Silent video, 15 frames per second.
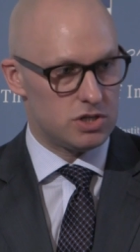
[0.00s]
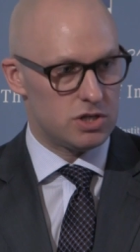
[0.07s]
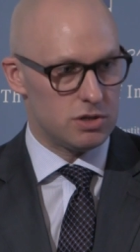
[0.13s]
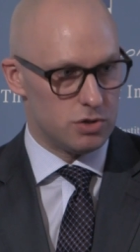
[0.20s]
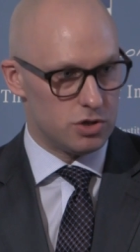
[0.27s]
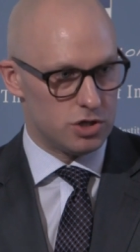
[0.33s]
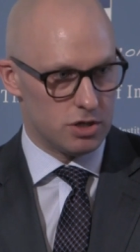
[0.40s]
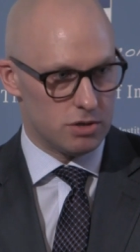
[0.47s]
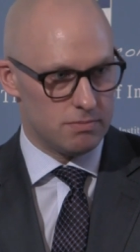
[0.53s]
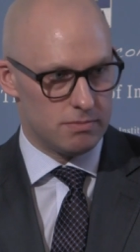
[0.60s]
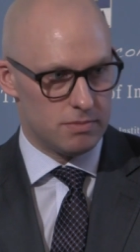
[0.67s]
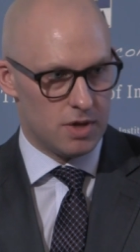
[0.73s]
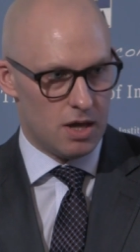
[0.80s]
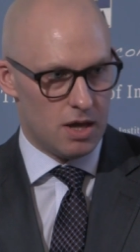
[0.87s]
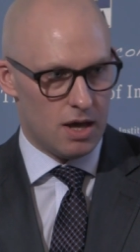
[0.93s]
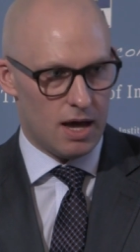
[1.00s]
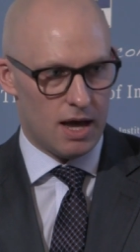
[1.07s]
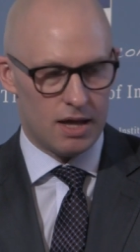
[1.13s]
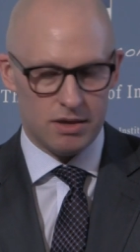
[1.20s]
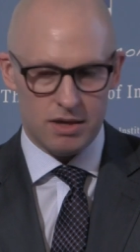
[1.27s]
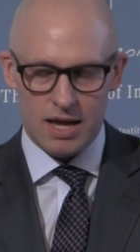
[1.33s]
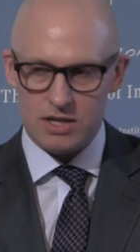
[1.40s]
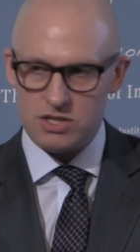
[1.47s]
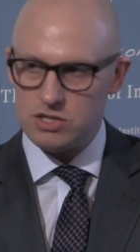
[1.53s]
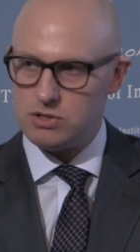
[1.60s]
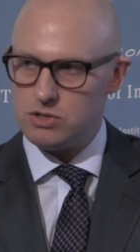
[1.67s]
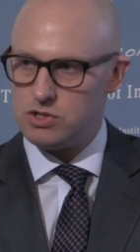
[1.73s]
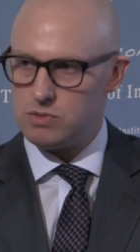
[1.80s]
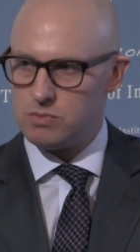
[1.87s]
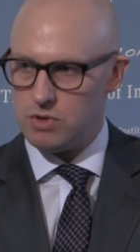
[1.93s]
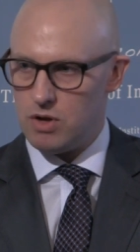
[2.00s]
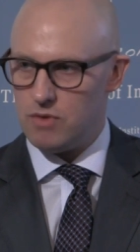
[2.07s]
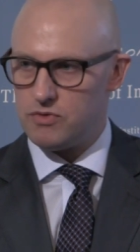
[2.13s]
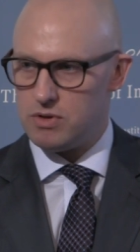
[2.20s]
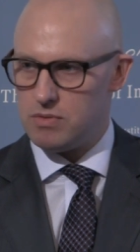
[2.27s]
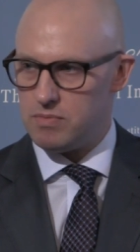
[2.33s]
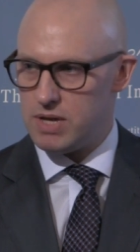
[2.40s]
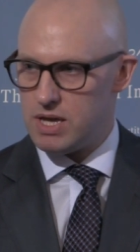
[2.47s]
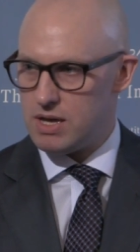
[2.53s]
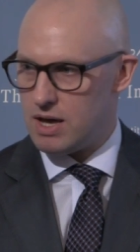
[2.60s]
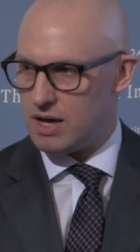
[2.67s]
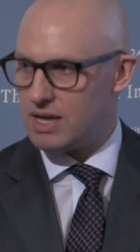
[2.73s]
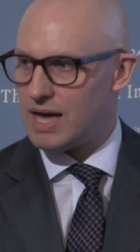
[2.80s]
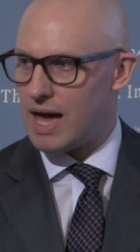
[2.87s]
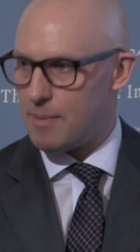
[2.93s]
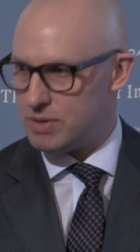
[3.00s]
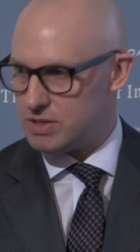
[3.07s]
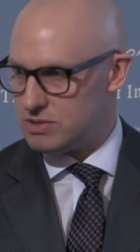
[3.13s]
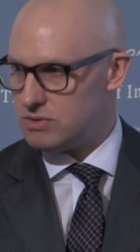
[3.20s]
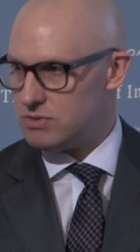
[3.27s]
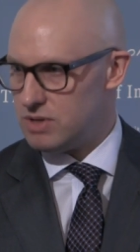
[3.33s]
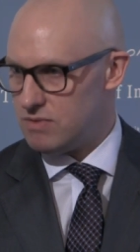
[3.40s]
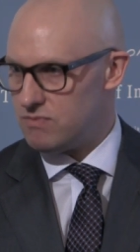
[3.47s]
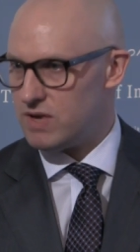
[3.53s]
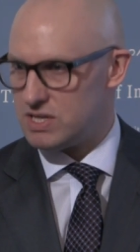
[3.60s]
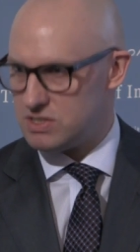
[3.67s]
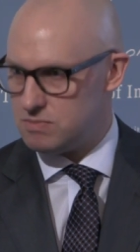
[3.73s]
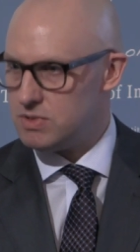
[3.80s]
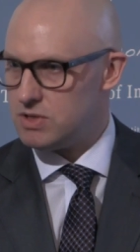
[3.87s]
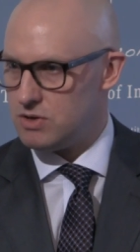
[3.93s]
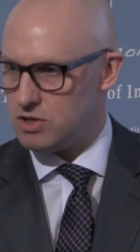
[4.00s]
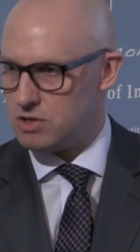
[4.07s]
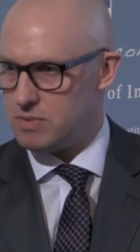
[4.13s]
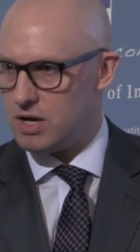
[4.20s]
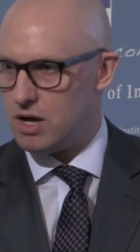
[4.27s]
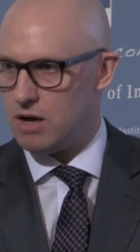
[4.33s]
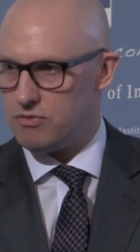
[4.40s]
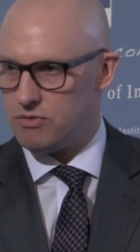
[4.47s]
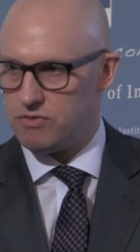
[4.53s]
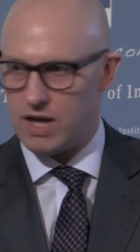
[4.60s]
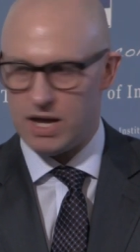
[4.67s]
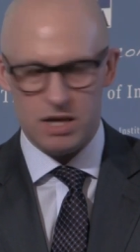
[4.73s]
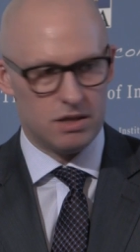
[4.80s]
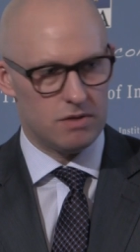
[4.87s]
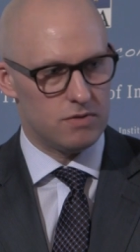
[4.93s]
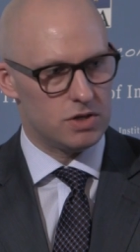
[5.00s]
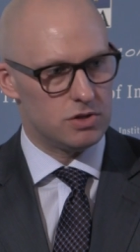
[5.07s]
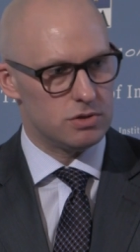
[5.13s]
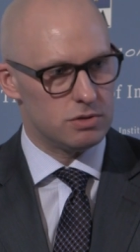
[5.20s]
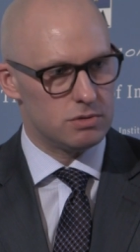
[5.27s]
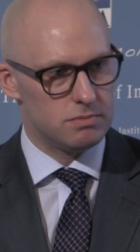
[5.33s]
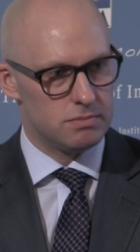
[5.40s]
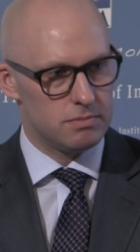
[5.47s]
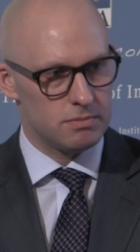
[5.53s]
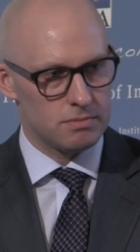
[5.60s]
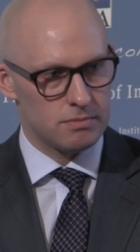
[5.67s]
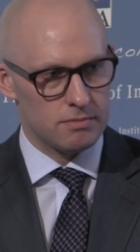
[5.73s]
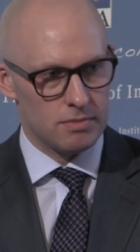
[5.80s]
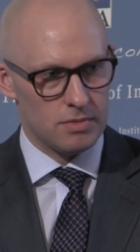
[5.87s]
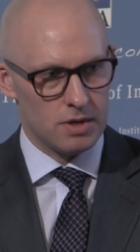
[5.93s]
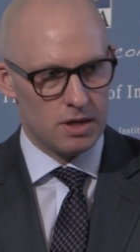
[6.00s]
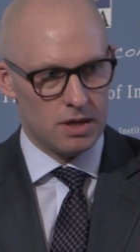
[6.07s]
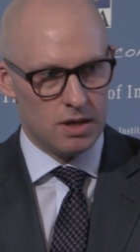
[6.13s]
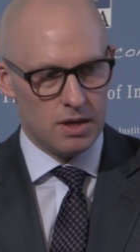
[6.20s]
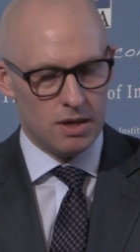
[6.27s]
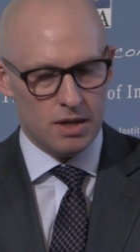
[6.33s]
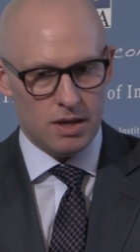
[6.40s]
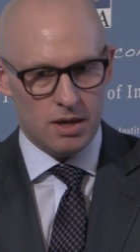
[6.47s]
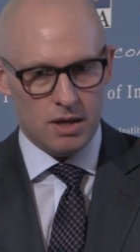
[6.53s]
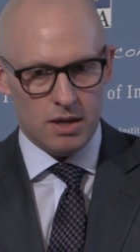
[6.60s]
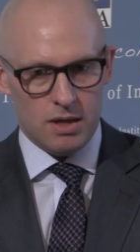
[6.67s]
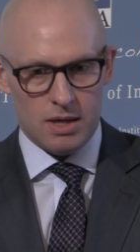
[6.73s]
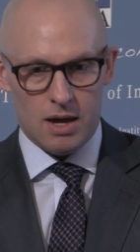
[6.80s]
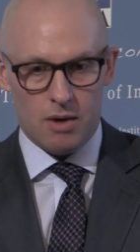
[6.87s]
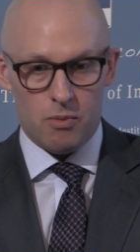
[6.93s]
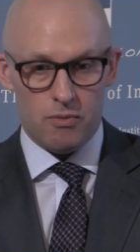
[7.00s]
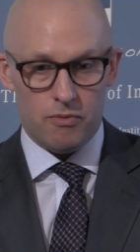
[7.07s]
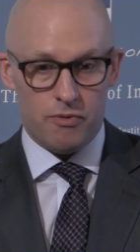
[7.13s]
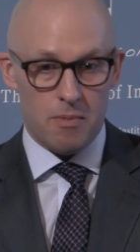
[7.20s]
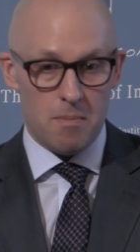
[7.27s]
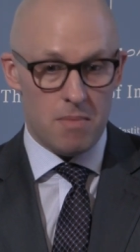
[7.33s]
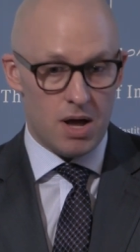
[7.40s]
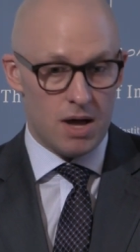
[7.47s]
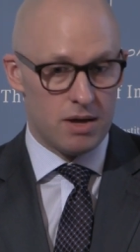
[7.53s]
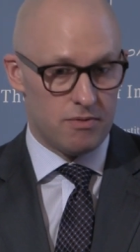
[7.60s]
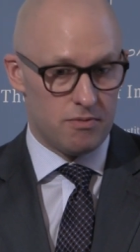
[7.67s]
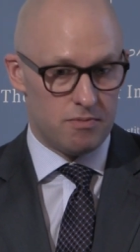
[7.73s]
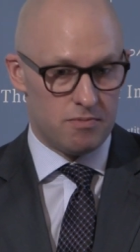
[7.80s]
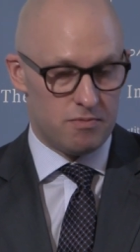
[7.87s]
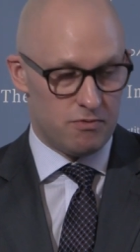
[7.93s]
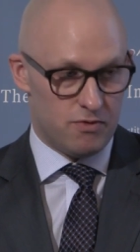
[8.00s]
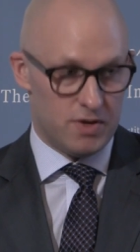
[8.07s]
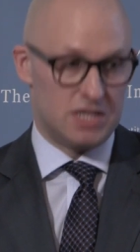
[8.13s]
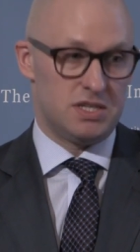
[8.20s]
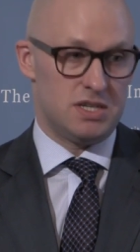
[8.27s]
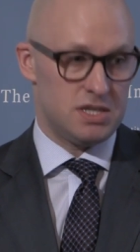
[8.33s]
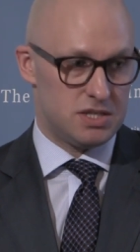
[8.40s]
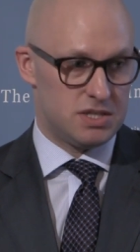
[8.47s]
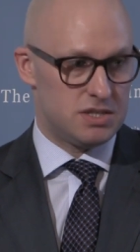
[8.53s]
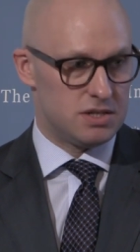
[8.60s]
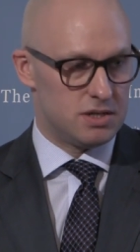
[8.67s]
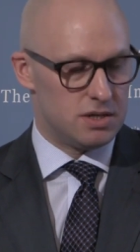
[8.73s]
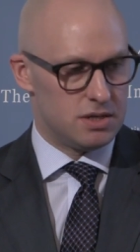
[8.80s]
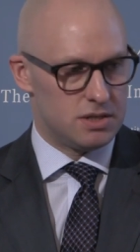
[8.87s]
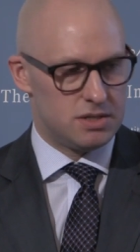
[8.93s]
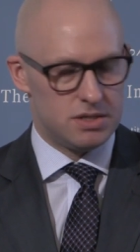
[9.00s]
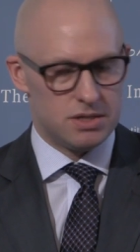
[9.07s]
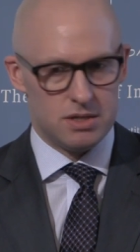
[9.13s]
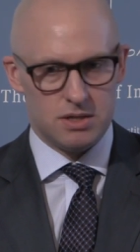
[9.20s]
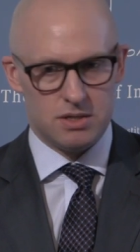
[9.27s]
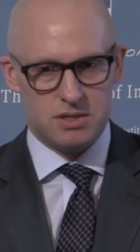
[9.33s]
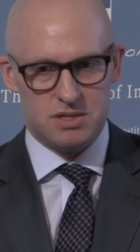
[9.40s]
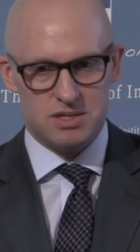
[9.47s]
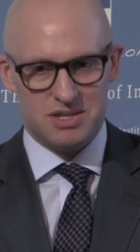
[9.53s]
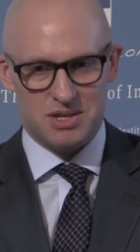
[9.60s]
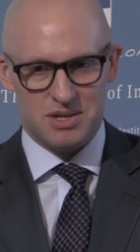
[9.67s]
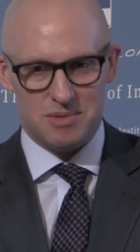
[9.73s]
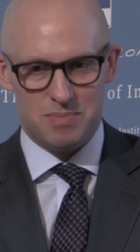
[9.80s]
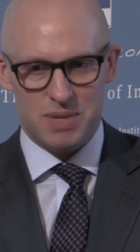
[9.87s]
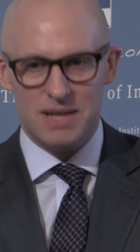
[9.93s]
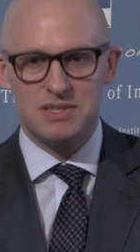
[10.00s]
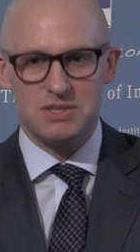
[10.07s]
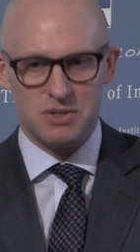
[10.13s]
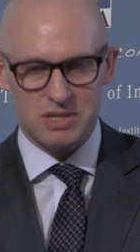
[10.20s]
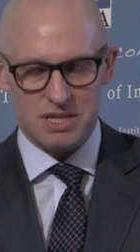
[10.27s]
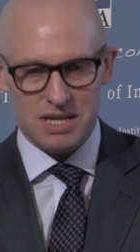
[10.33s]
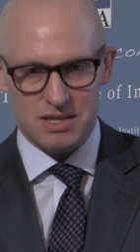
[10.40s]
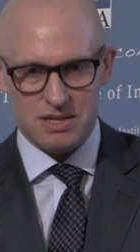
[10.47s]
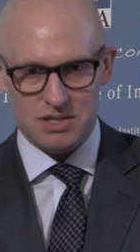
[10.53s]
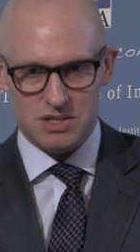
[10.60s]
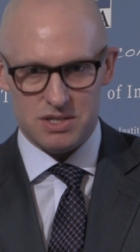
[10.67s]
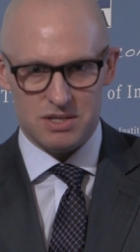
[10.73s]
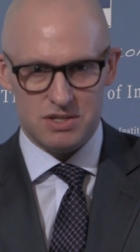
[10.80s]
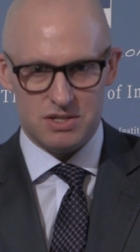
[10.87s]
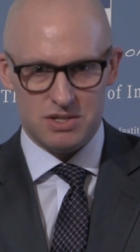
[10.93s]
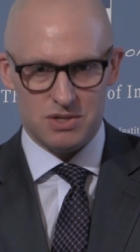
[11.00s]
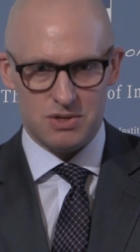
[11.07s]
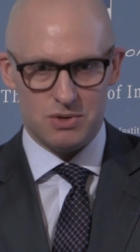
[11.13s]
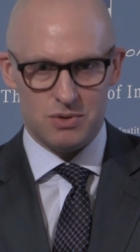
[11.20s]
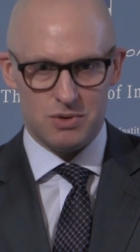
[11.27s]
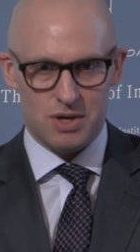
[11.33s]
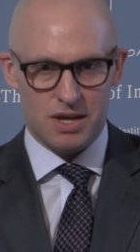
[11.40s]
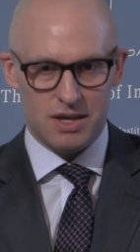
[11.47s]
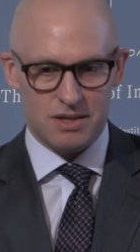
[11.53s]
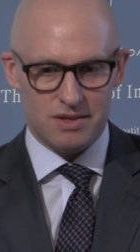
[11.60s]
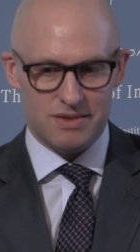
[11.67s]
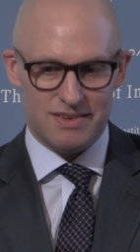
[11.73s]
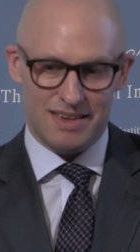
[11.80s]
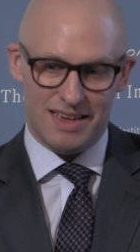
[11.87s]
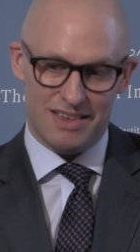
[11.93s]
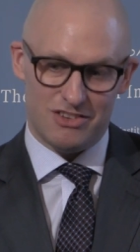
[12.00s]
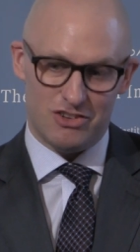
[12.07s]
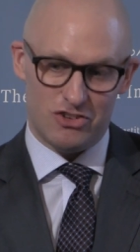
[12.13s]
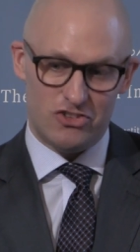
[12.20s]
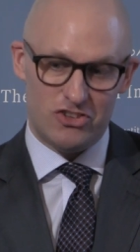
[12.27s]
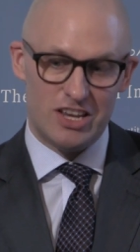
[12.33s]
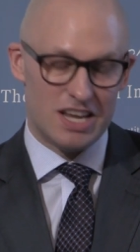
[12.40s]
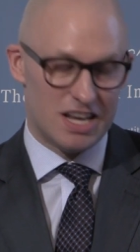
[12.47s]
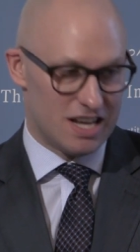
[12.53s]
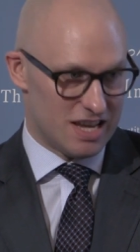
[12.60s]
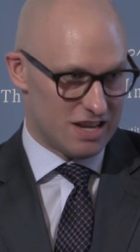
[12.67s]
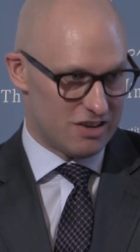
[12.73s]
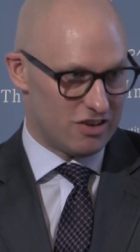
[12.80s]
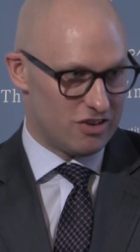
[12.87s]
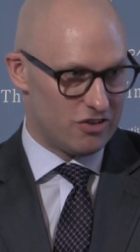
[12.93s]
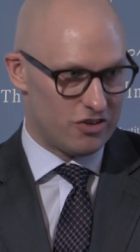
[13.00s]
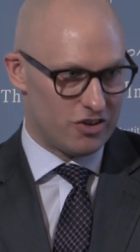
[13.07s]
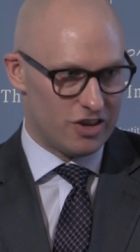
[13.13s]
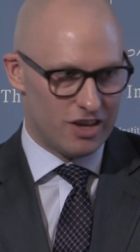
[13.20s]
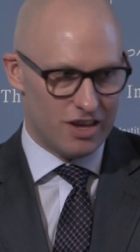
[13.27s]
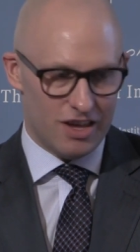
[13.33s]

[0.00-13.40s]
the solution. And that solution will often be a capital investment on the behalf of that individual. Now, from my visits to, to, to political leaders and to, and, and to city leaders,